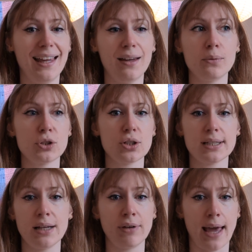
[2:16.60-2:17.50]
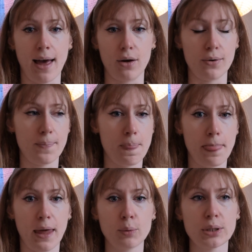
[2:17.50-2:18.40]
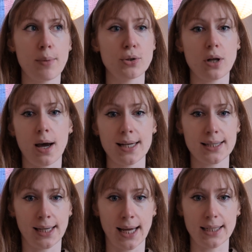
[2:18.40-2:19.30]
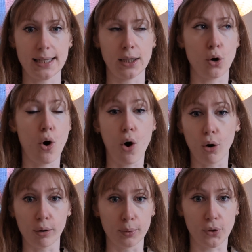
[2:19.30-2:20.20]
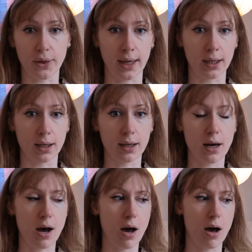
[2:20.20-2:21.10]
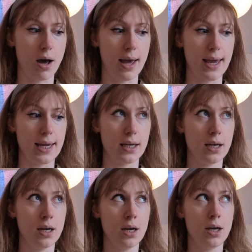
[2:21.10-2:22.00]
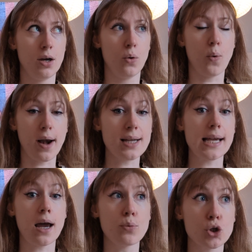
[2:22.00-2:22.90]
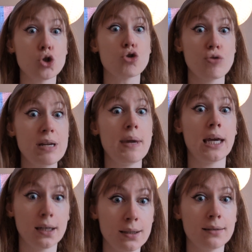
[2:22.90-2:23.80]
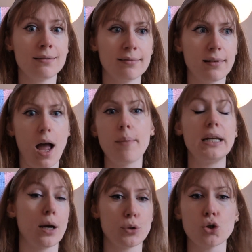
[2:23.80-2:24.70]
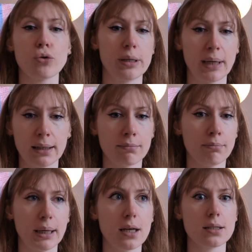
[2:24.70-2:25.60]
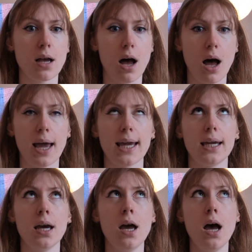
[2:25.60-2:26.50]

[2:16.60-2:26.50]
It was just living hell. It was the most isolating, horrible thing. When I say I was screaming, I mean I was screaming, because I